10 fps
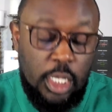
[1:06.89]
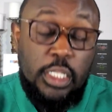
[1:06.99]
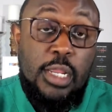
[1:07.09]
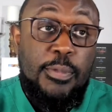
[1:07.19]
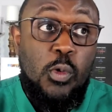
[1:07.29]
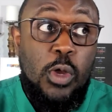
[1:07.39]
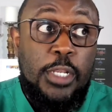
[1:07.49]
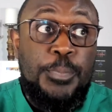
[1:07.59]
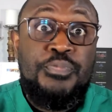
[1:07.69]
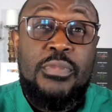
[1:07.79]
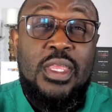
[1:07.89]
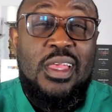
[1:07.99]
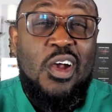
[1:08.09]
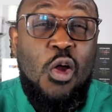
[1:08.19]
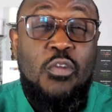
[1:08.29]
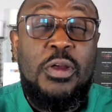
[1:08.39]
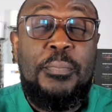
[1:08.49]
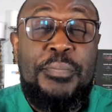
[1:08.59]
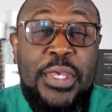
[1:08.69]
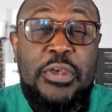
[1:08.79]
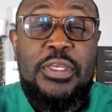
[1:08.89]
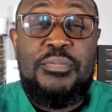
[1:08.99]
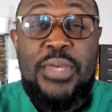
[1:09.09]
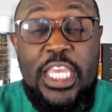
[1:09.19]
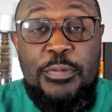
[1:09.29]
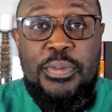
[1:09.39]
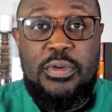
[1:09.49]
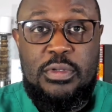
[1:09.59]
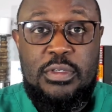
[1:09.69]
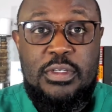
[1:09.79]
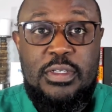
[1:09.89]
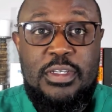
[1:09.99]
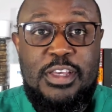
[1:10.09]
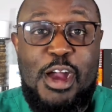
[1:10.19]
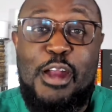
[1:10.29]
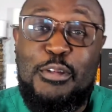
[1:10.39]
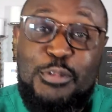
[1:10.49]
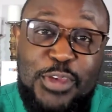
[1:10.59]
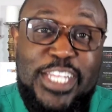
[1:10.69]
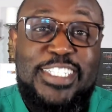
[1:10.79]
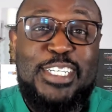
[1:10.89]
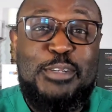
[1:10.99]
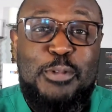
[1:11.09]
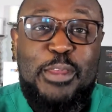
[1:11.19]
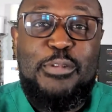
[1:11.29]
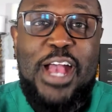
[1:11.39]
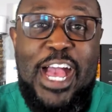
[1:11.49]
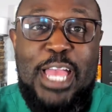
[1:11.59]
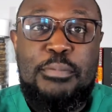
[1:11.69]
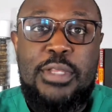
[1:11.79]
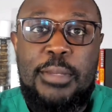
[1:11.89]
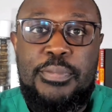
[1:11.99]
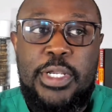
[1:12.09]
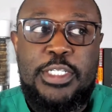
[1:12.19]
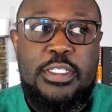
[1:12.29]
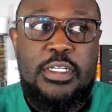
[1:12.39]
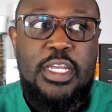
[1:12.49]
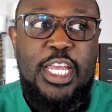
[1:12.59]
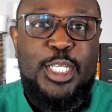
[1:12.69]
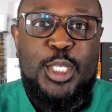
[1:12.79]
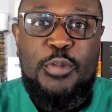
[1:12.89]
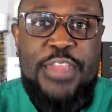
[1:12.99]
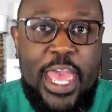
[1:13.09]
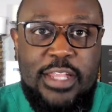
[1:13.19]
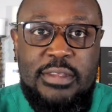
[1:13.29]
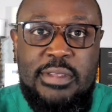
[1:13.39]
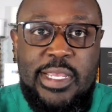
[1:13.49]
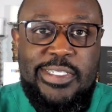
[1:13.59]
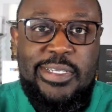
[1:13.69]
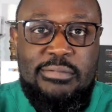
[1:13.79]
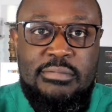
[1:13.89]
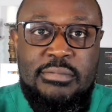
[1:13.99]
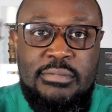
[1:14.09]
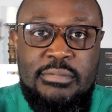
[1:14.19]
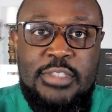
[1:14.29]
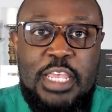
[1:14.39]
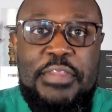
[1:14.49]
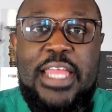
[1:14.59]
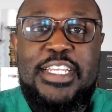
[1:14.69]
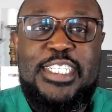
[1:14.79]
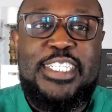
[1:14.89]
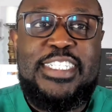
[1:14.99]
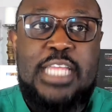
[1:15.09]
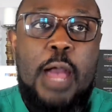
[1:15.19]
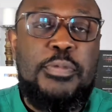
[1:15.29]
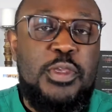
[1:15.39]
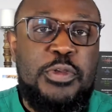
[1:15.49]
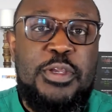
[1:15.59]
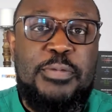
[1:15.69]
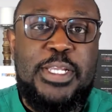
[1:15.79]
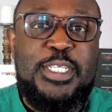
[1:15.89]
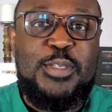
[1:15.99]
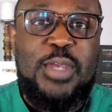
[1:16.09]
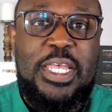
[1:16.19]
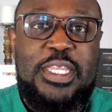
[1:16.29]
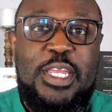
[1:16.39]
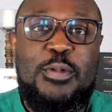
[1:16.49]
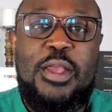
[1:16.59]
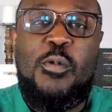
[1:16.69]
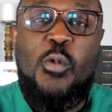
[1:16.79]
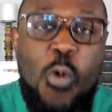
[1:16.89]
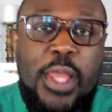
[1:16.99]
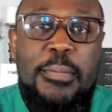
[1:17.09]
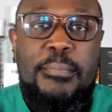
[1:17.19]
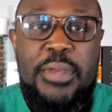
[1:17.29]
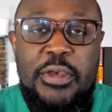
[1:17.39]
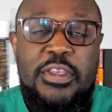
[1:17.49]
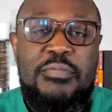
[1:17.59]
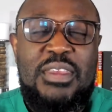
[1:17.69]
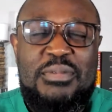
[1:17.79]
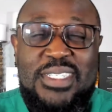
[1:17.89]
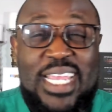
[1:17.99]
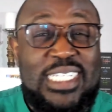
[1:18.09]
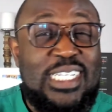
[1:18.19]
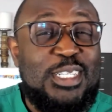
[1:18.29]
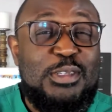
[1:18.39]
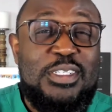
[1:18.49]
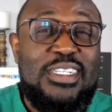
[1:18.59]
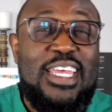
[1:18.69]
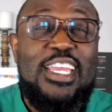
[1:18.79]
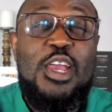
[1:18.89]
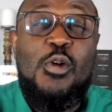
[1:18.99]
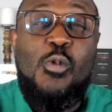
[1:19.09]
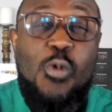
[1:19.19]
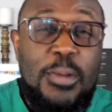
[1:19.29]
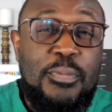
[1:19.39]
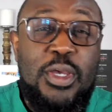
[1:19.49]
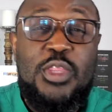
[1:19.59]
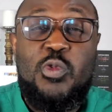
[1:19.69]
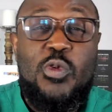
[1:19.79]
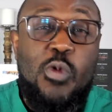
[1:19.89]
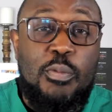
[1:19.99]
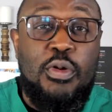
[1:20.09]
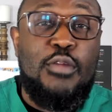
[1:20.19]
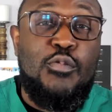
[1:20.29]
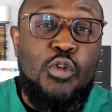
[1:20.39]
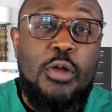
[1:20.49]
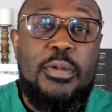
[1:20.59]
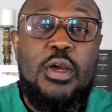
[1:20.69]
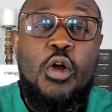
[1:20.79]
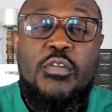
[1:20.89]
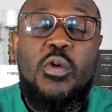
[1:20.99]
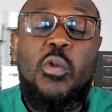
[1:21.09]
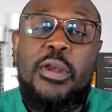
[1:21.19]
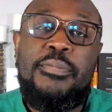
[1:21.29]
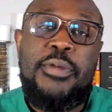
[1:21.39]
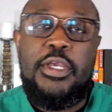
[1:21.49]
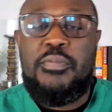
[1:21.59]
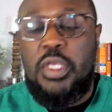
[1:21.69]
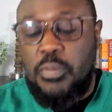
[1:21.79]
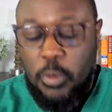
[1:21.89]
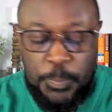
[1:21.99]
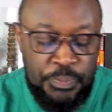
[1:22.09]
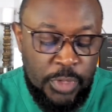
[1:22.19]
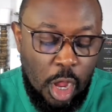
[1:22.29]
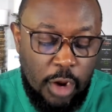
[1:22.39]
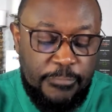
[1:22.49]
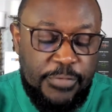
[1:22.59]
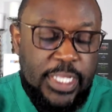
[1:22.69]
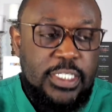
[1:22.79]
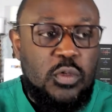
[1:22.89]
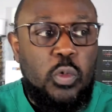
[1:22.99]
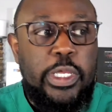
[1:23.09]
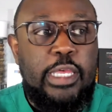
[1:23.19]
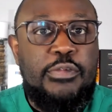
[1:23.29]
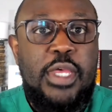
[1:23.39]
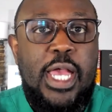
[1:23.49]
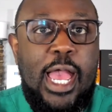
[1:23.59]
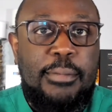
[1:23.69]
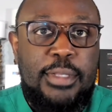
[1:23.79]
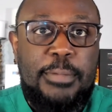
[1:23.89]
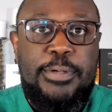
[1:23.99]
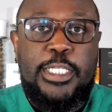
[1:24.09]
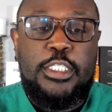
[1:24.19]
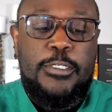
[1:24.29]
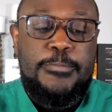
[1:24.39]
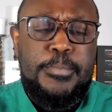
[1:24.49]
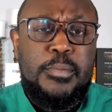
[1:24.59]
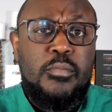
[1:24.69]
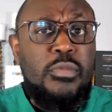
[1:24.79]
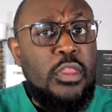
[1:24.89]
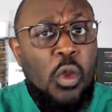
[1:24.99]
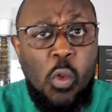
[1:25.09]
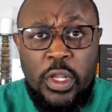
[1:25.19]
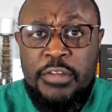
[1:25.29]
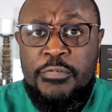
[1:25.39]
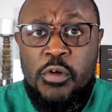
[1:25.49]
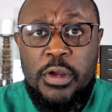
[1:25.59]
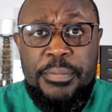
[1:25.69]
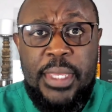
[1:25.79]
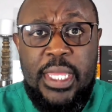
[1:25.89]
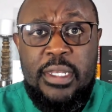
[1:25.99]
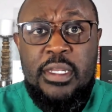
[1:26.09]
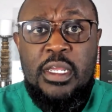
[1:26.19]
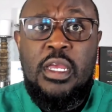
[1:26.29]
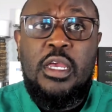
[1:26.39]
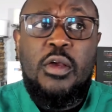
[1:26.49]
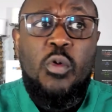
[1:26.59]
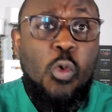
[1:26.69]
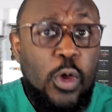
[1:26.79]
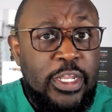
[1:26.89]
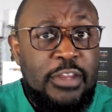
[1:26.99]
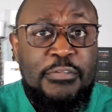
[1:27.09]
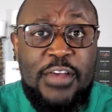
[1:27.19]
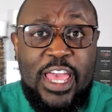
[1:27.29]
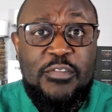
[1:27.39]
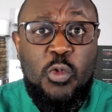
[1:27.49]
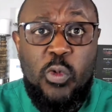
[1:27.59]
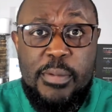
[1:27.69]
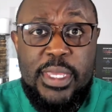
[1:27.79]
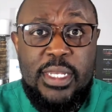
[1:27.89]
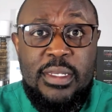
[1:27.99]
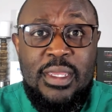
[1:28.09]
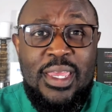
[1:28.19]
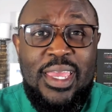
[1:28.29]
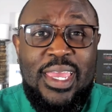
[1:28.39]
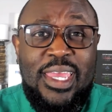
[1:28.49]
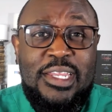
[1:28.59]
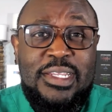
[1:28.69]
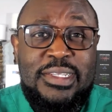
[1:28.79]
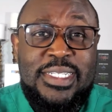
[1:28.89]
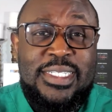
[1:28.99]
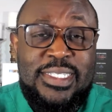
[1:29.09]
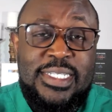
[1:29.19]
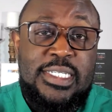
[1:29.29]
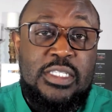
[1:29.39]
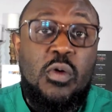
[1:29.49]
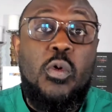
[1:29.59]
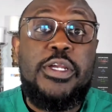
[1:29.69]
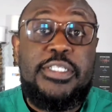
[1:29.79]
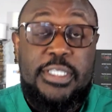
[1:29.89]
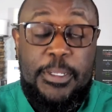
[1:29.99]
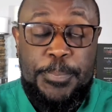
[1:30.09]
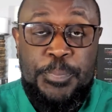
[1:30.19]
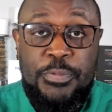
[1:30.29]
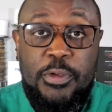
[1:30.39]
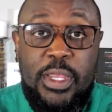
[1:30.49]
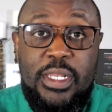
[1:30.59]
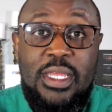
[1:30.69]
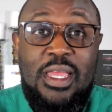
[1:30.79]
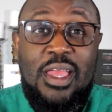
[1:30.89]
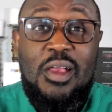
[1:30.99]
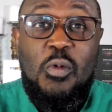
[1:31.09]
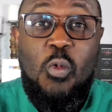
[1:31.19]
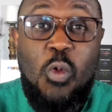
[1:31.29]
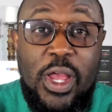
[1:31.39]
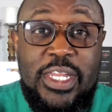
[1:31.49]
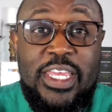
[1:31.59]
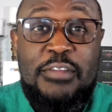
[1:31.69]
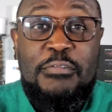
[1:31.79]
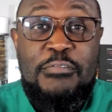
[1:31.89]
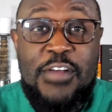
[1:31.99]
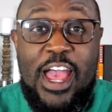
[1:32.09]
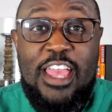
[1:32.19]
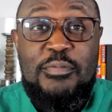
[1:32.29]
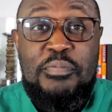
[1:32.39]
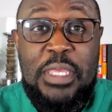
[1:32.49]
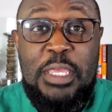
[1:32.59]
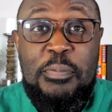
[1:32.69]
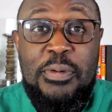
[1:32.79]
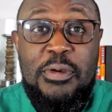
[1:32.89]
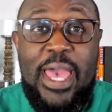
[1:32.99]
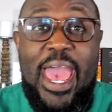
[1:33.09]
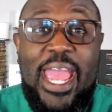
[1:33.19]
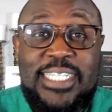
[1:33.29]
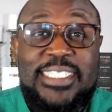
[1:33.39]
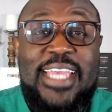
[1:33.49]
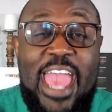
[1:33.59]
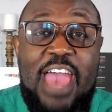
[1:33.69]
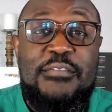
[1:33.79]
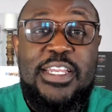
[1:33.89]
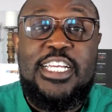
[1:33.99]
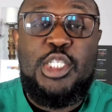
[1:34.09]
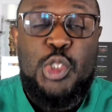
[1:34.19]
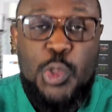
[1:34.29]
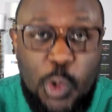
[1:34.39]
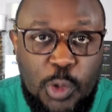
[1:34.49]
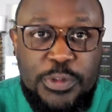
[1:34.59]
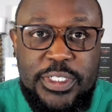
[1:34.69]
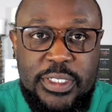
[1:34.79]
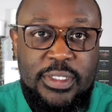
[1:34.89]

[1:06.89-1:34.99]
Number one, over 1 billion people are affected with high blood pressure. So if that doesn't stop you and your pressures right there, right? 1 billion people. It's actually closer to like 1.3, 1.4, but over 1 billion people are affected with high blood pressure. 1 in 4 men, 1 in 5 women, and this is the worst thing, right? 1 in 5 people actually have it controlled.